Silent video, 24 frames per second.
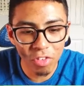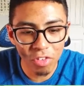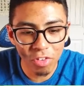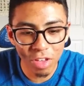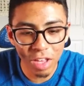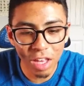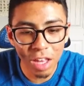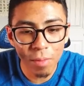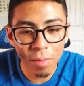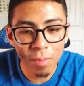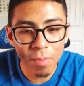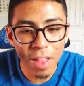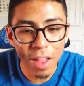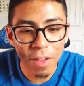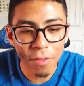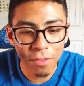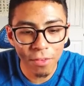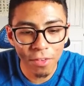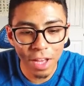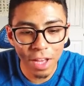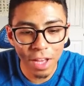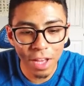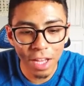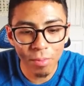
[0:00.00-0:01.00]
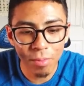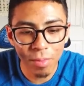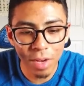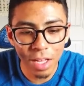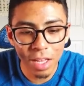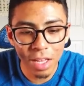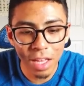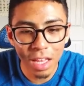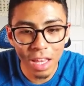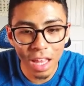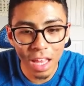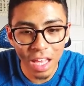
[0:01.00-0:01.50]
keep that fact in
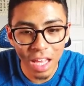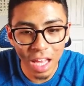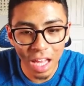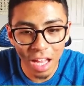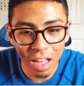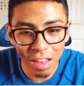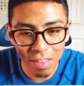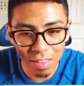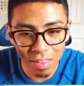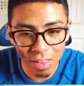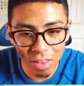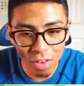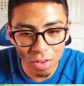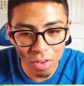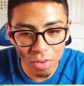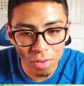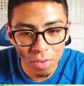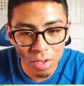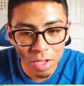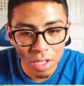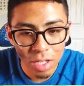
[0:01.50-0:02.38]
mind that they can't see you.